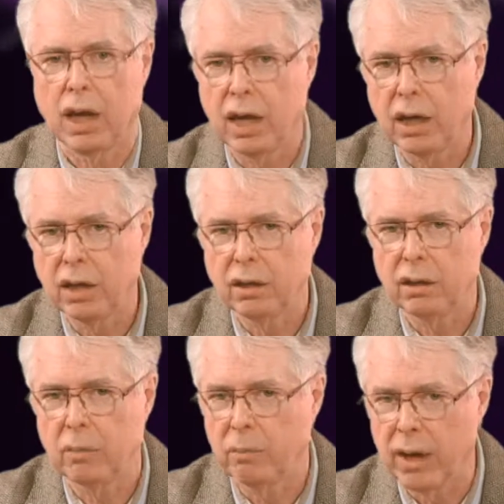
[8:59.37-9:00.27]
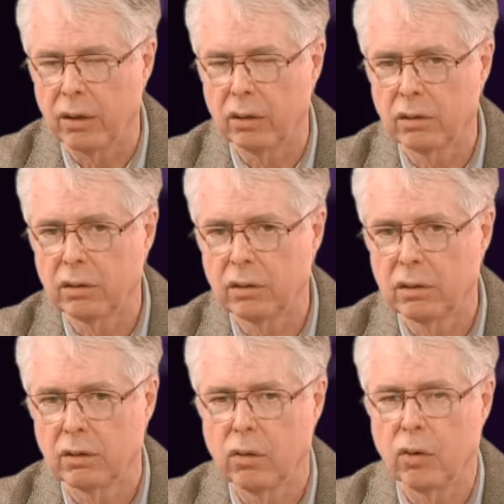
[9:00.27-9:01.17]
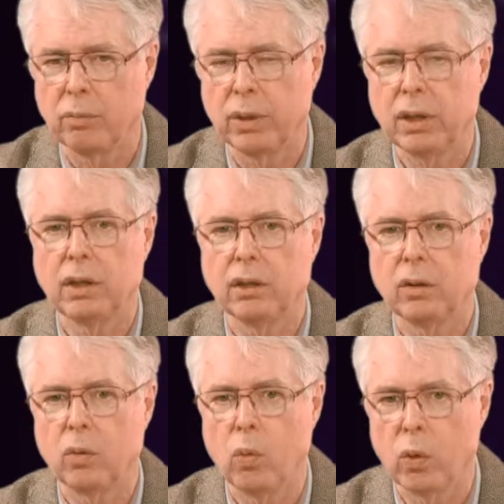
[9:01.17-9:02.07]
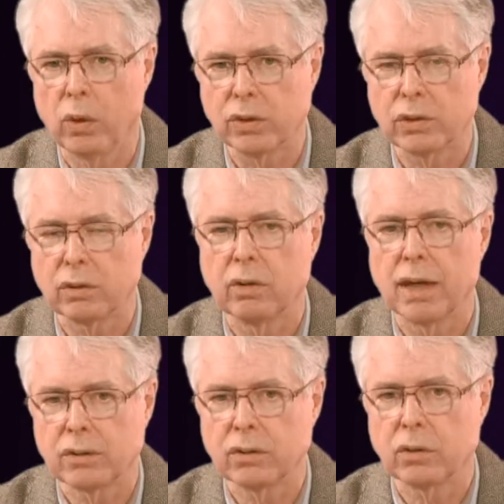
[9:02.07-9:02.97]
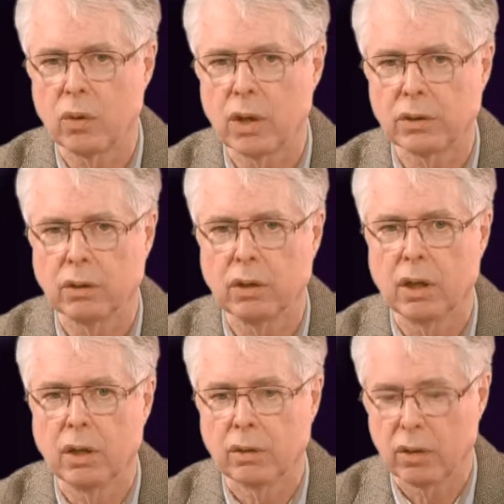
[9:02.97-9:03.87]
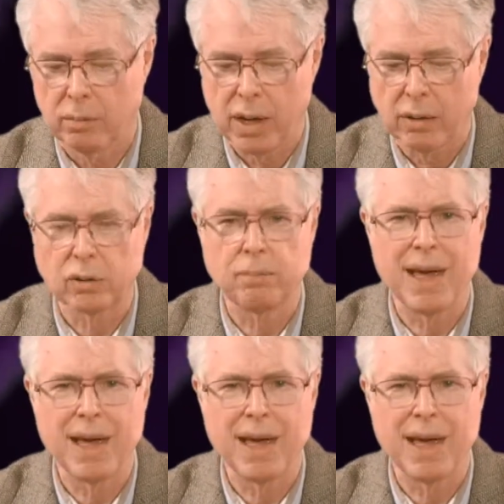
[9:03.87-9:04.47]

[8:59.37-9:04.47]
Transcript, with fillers: A, better, or B, worse? That's the question. They're about